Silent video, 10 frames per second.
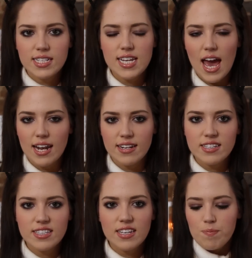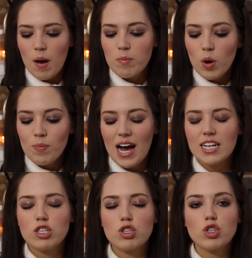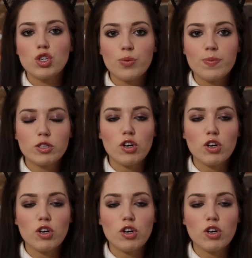intense. My mum has super